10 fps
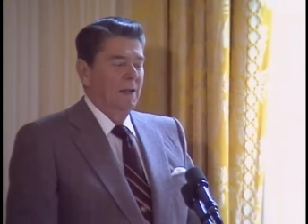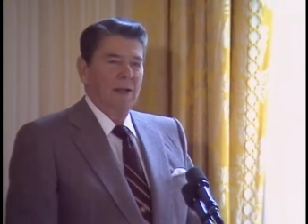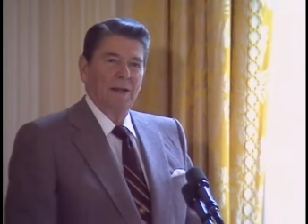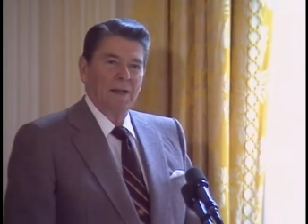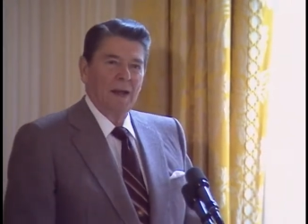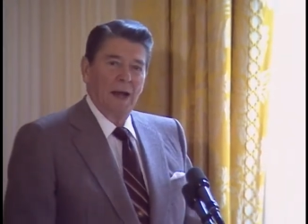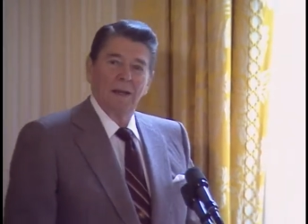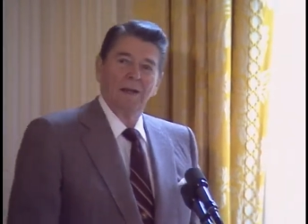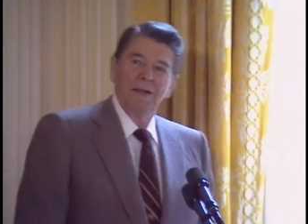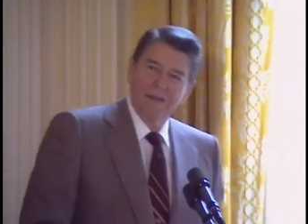And
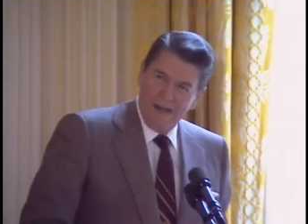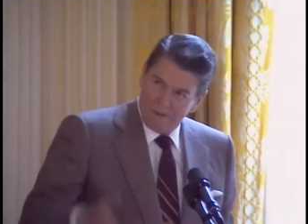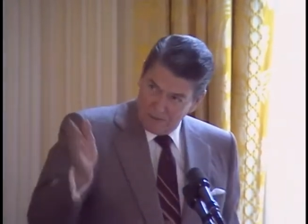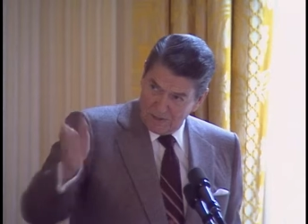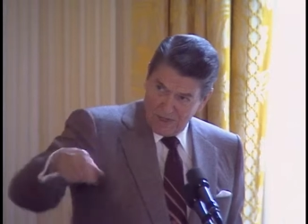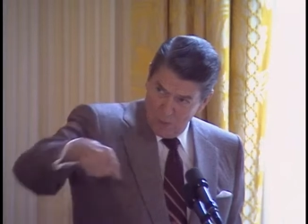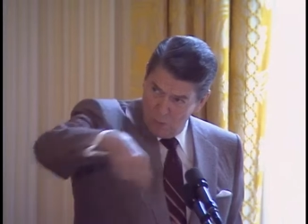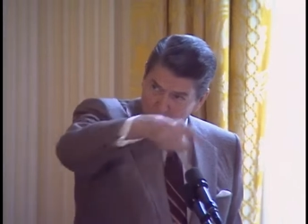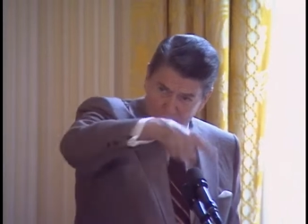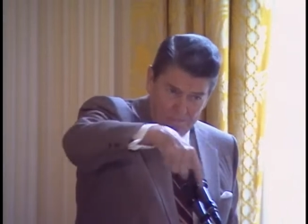I leaned out and said, no,
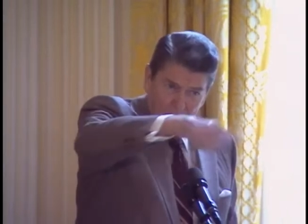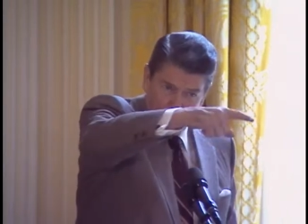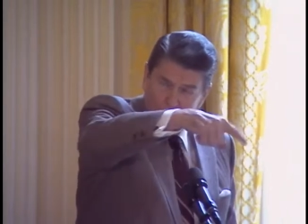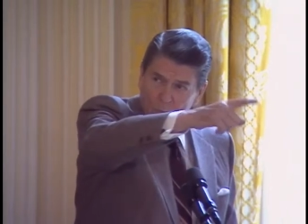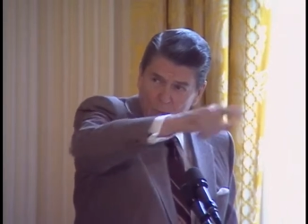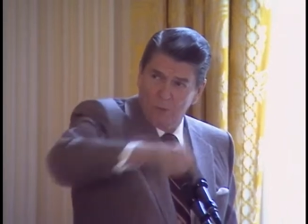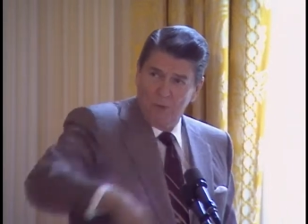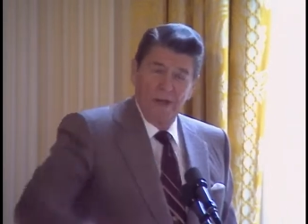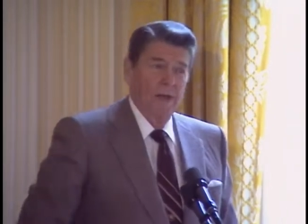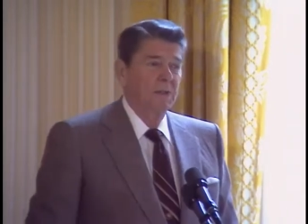we can go through
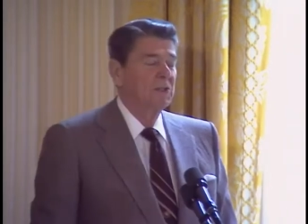there.